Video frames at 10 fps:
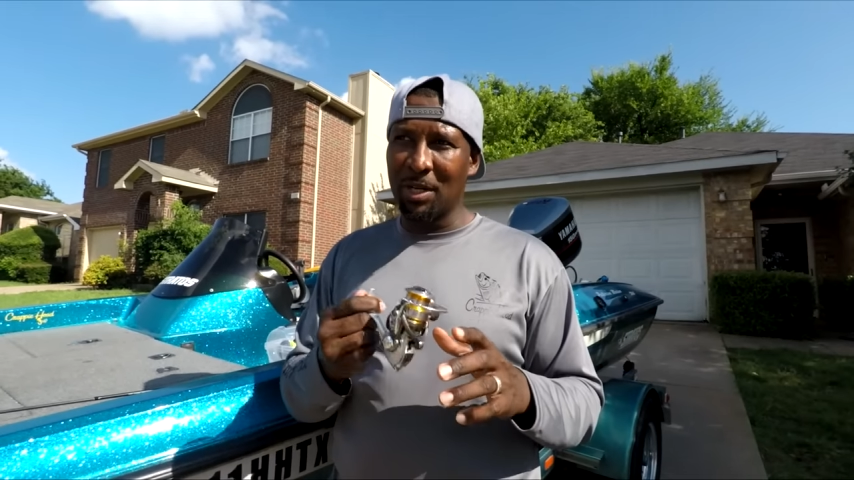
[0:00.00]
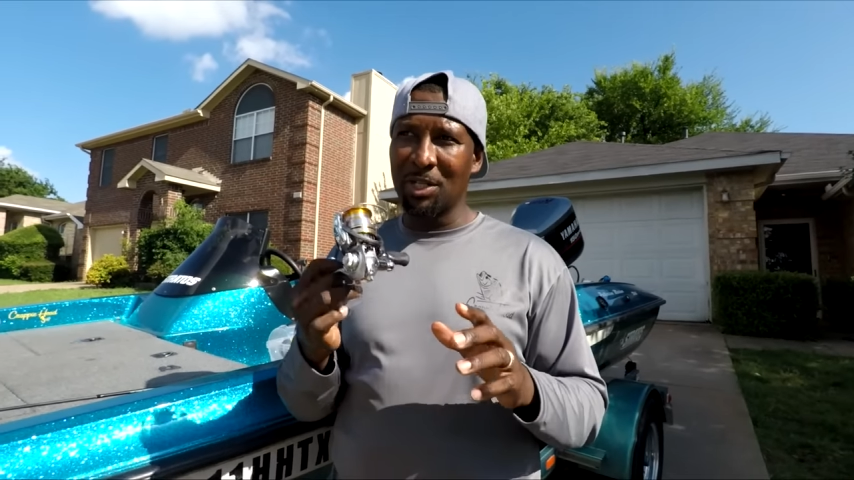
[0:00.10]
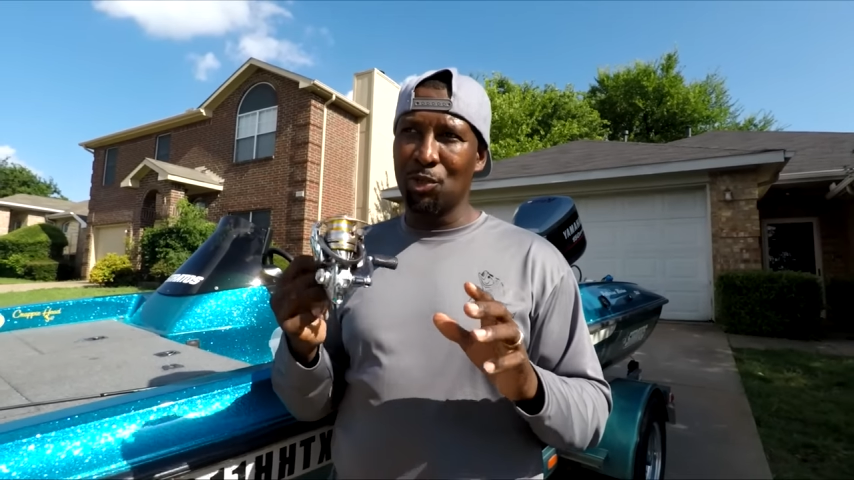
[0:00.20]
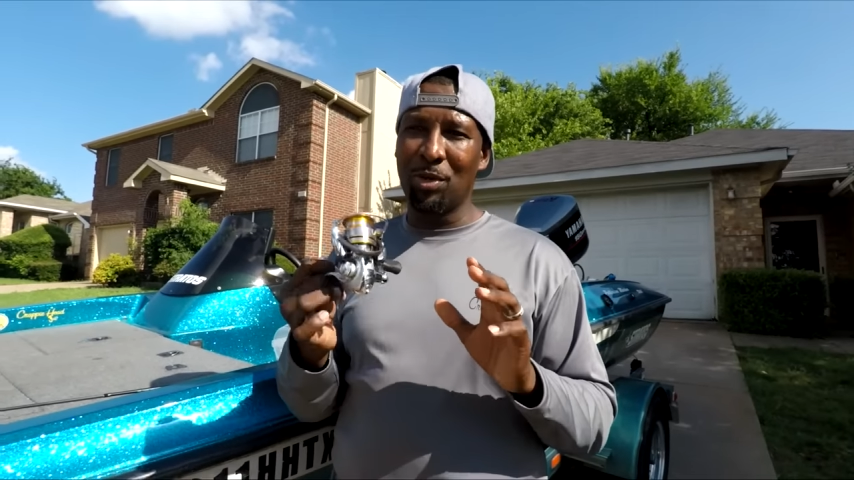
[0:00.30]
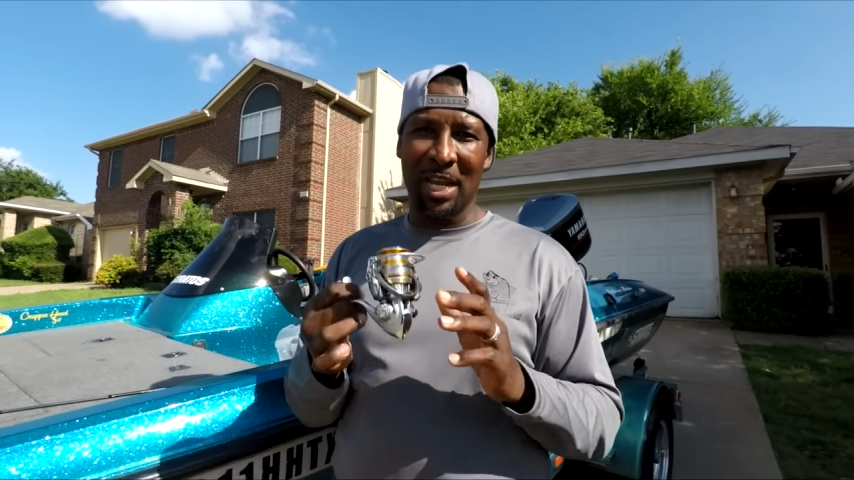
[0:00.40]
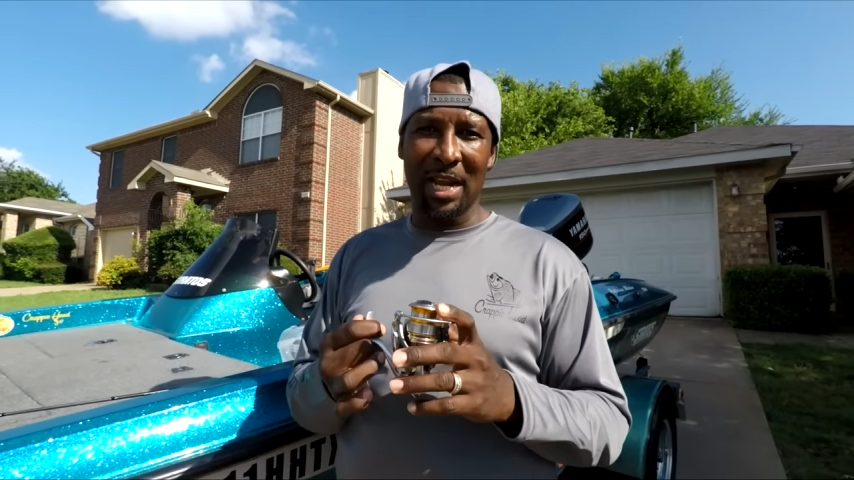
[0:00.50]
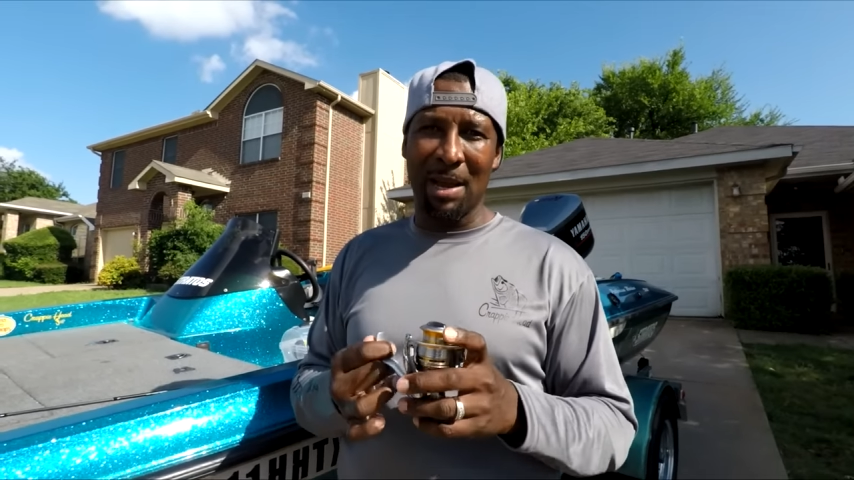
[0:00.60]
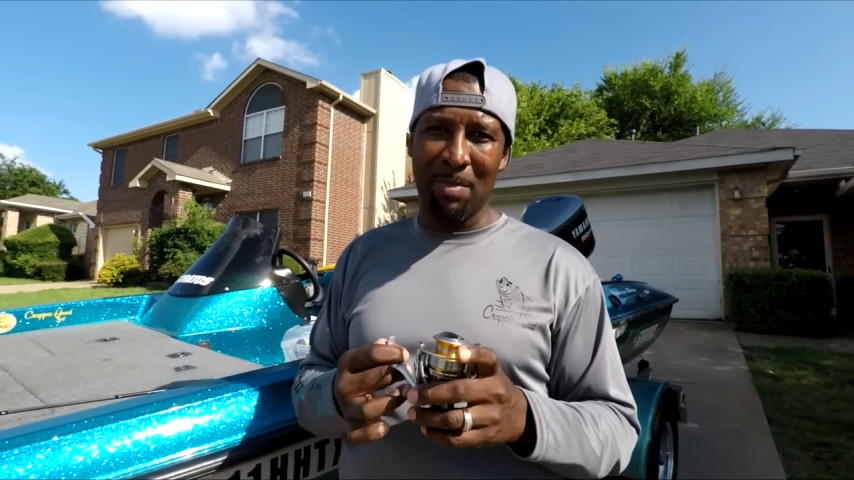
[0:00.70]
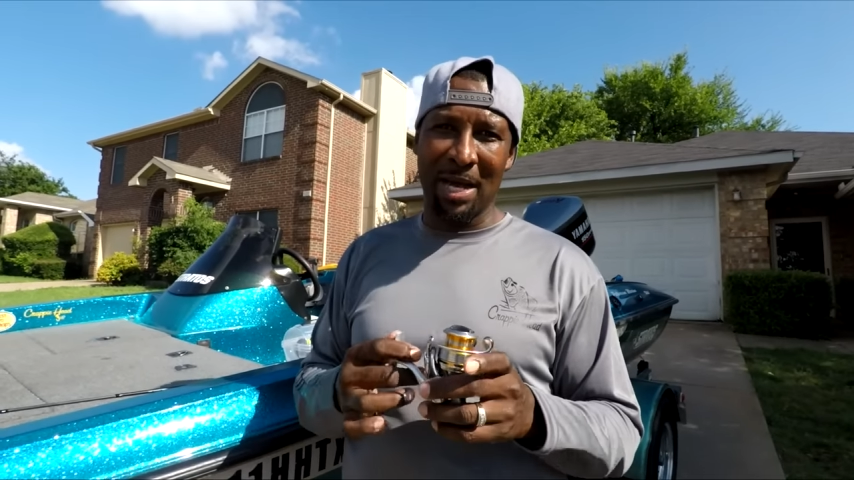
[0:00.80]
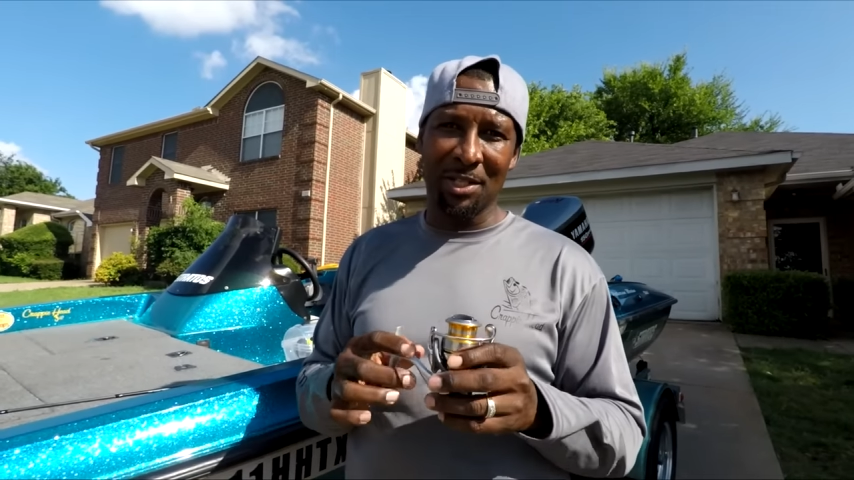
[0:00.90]
because you
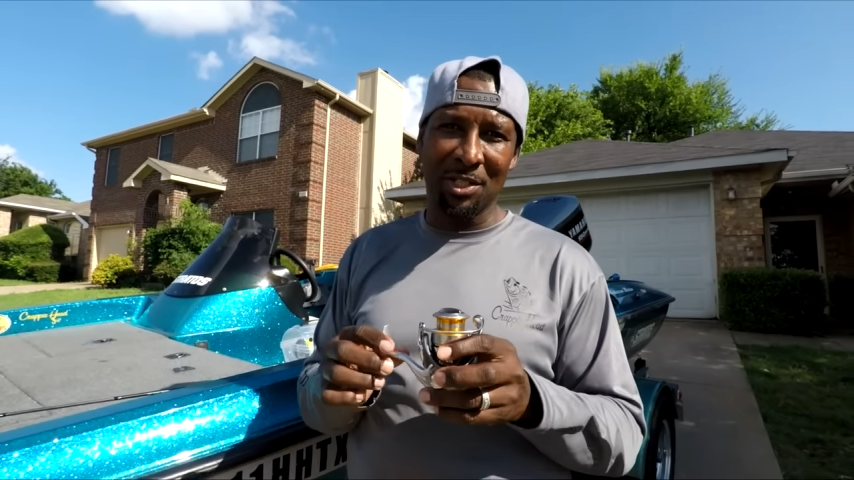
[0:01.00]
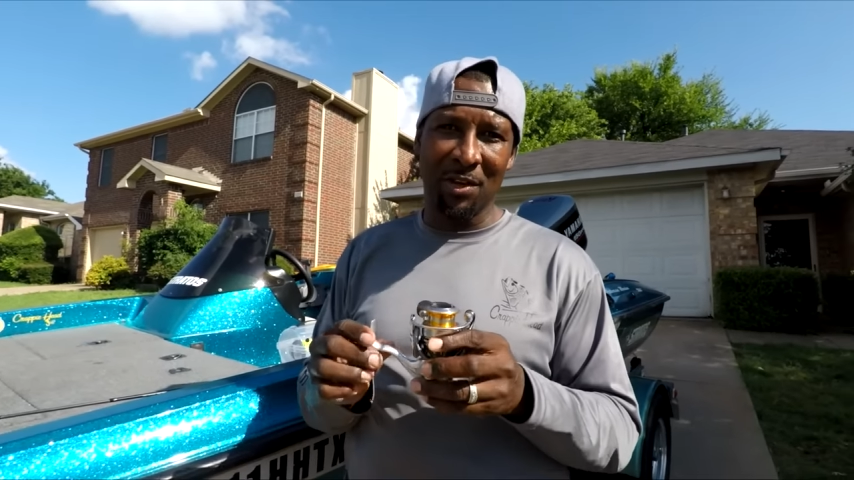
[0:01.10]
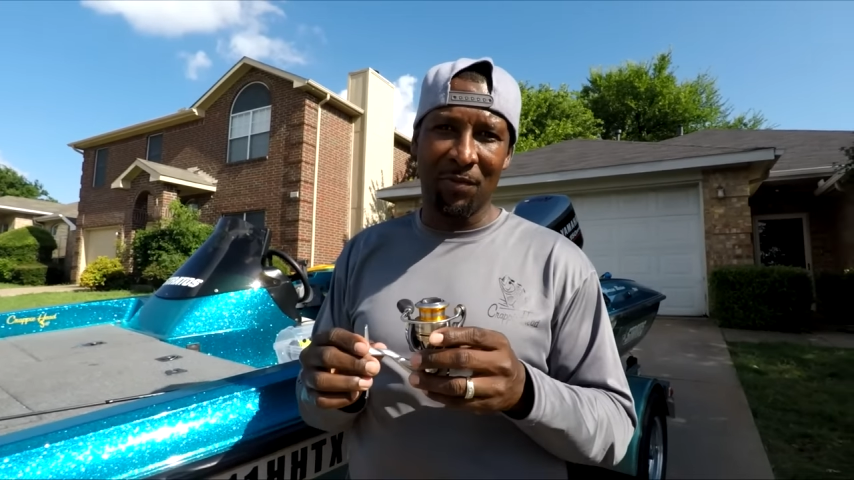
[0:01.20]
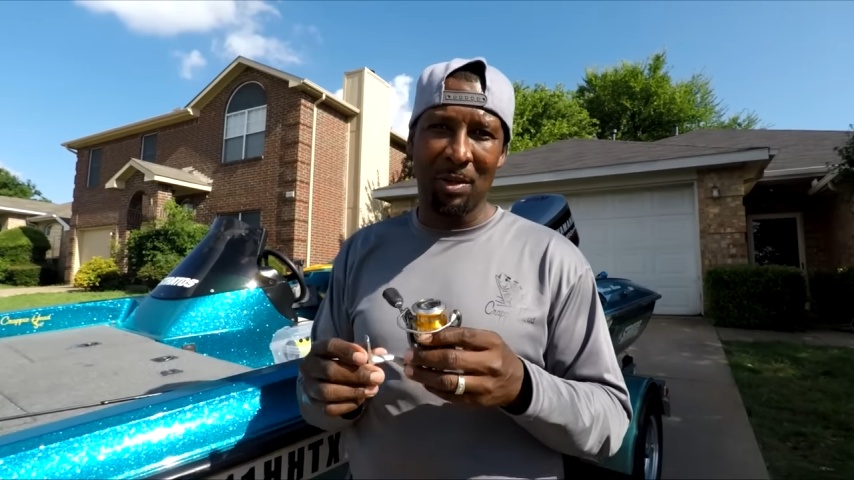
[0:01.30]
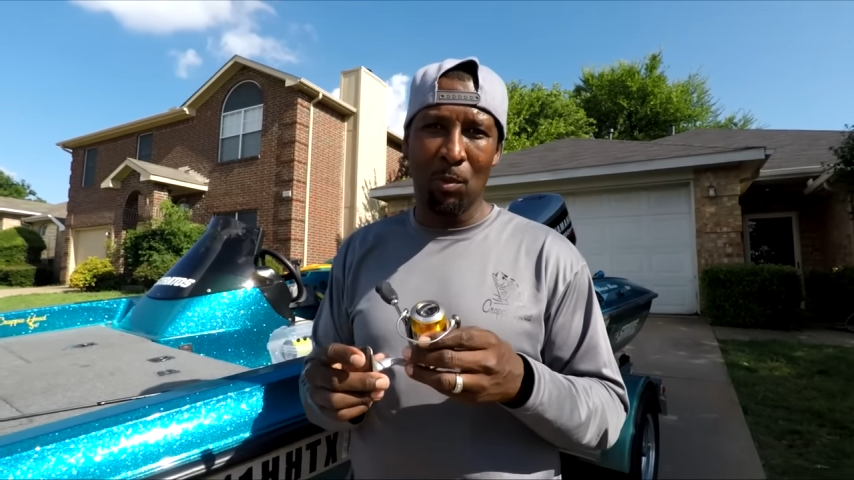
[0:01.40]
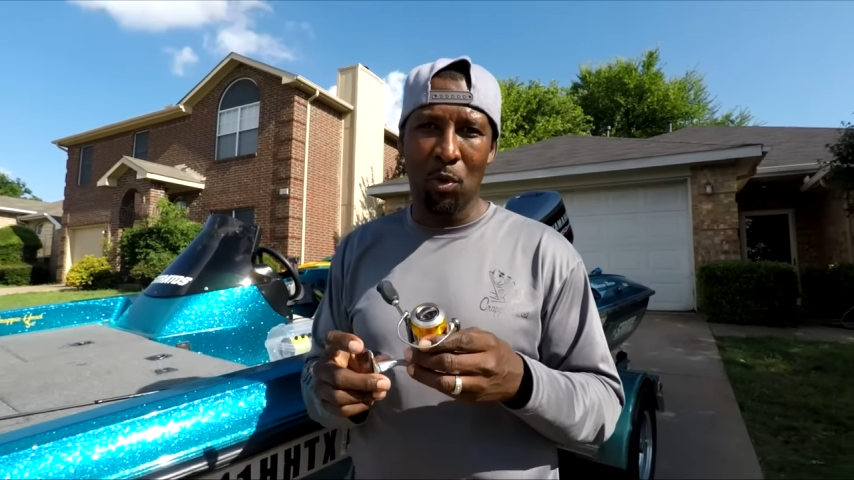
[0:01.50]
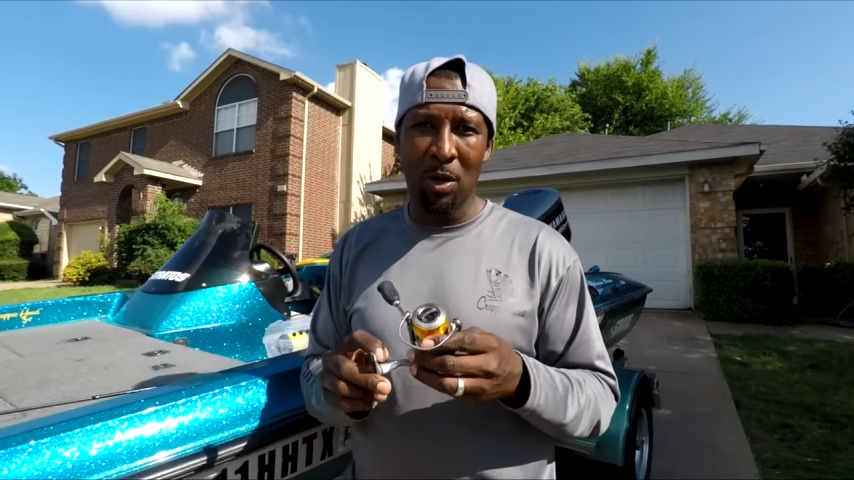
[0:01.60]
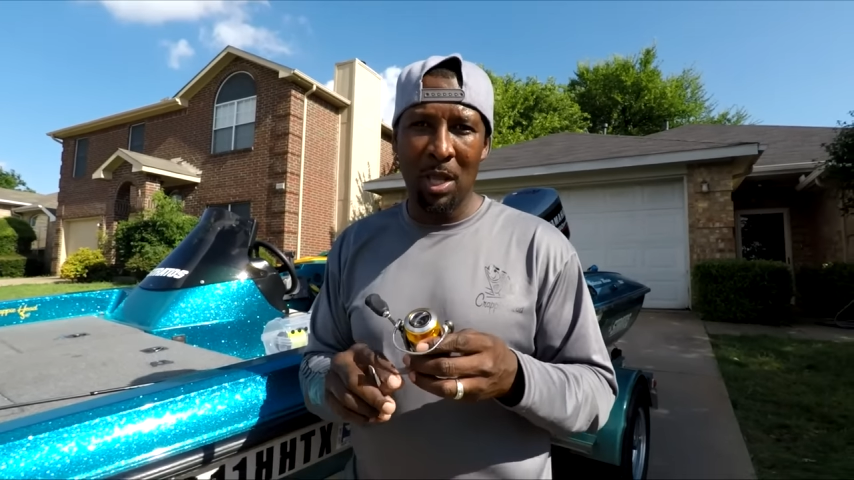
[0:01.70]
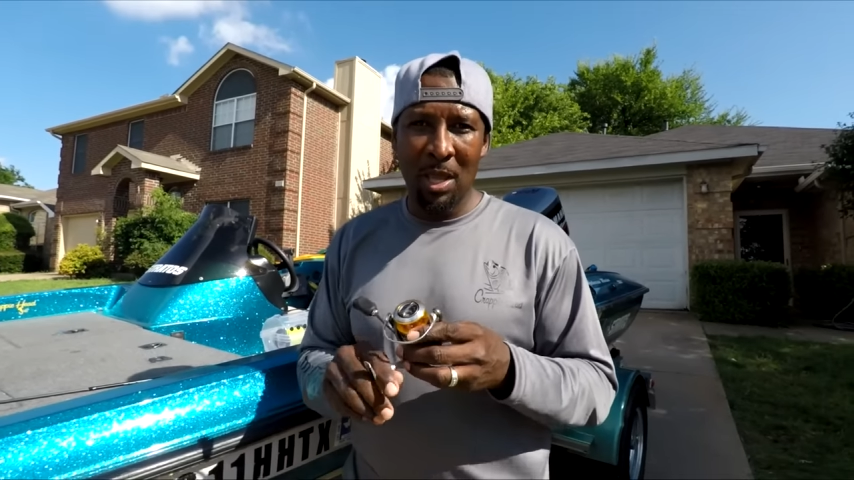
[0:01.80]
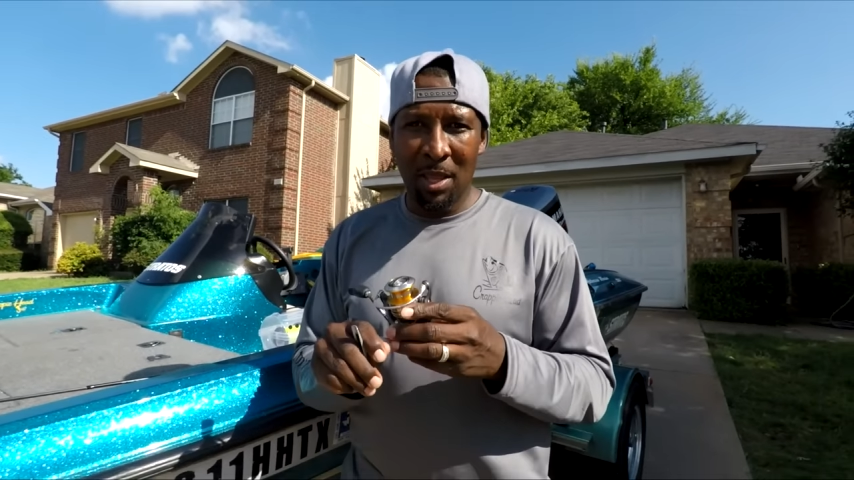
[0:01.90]
cannot buy this stuff anymore.